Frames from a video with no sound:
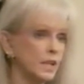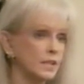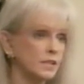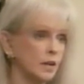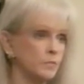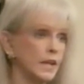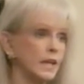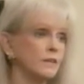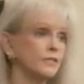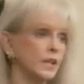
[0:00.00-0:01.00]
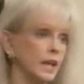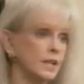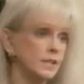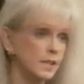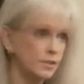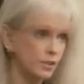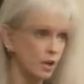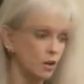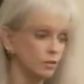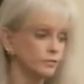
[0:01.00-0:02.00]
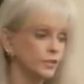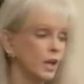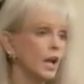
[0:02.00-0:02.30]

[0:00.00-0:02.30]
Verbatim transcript: that someday, if the case is solved,